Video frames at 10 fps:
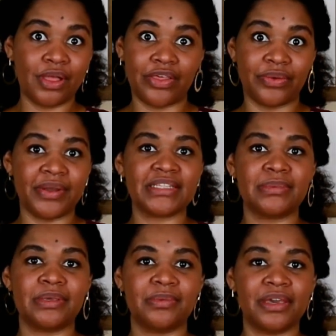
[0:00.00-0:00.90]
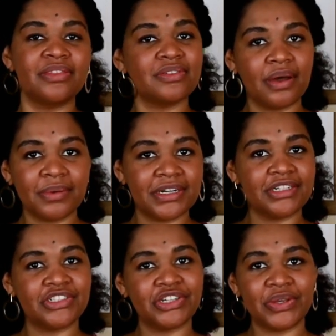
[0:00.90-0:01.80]
other recipe with. So I wanted
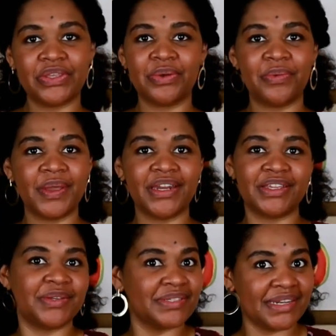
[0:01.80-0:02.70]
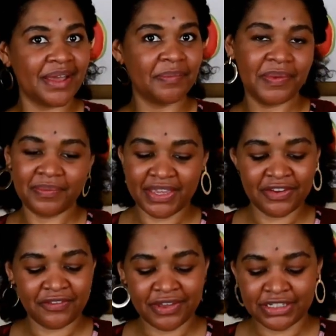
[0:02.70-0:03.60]
to show you a way to use it up and make
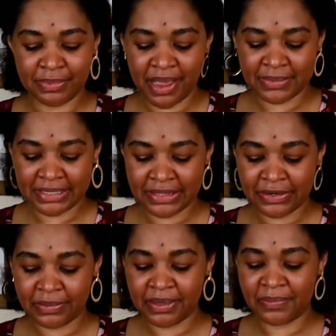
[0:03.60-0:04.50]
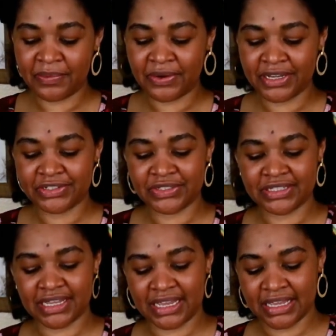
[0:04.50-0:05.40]
your fudge pops a little bit more
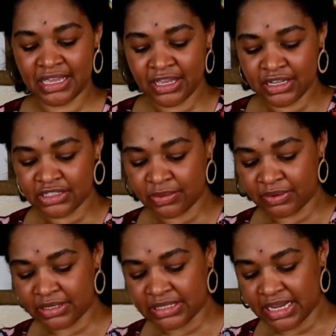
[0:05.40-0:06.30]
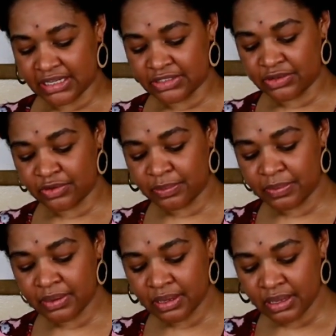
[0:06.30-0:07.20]
interesting. So we're going to take a scoop,
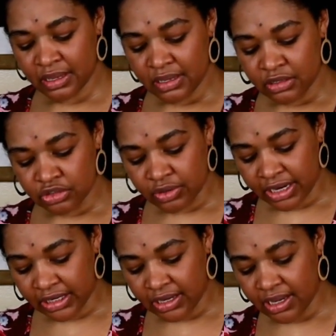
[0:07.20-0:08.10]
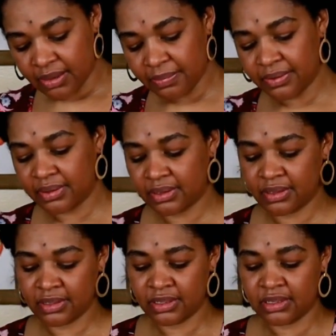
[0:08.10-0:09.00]
drag it up,
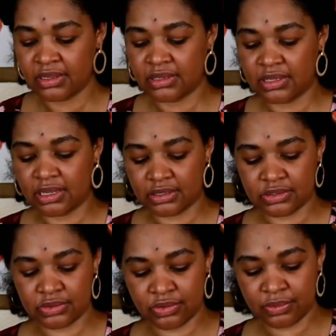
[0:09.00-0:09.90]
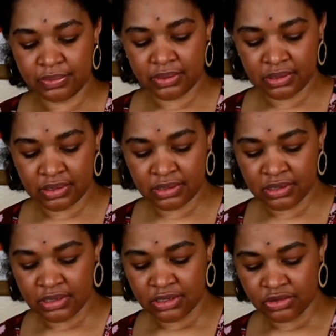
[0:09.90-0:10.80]
take a scoop,
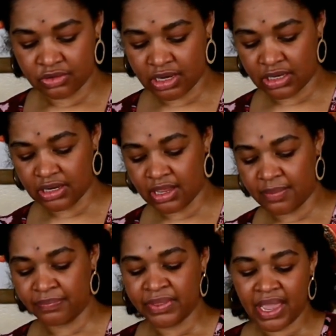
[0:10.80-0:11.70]
drag it up,